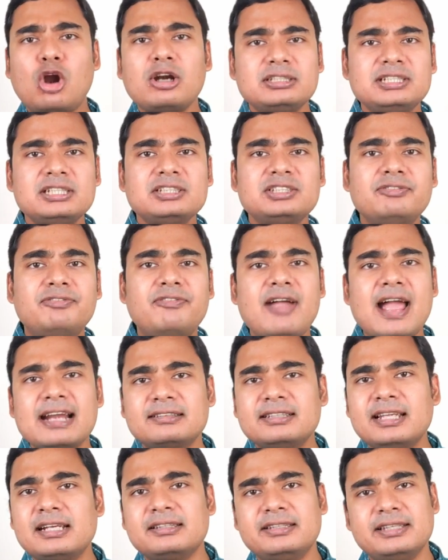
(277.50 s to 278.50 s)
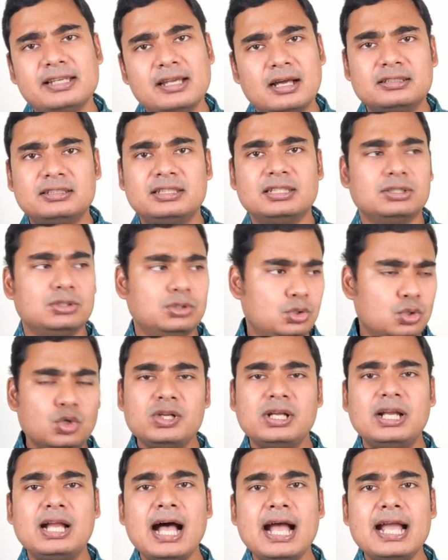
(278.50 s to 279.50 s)
not just the fact that they are the
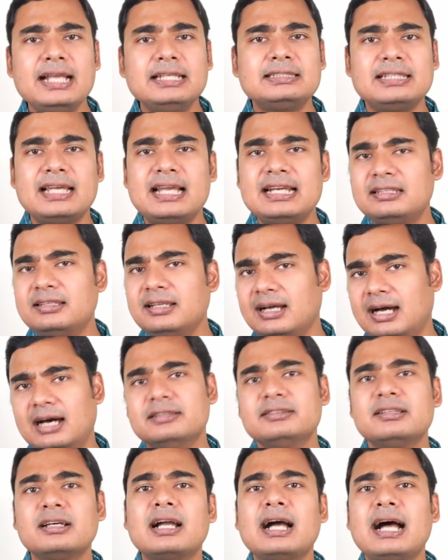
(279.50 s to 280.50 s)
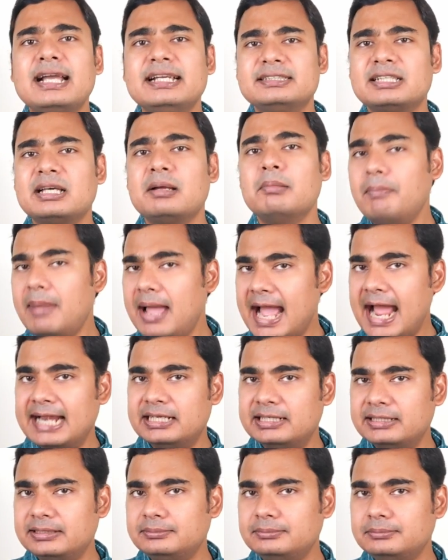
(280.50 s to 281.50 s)
good guys and the other guys are
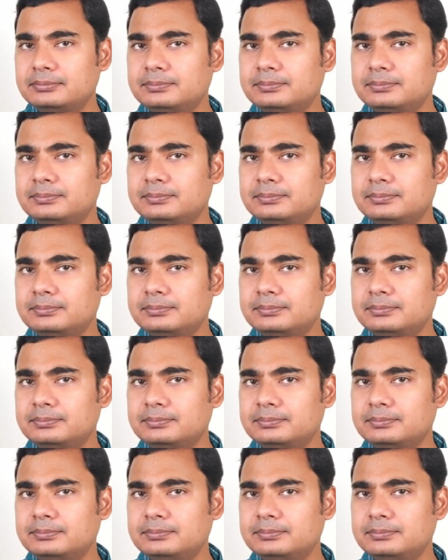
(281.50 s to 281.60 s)
bad.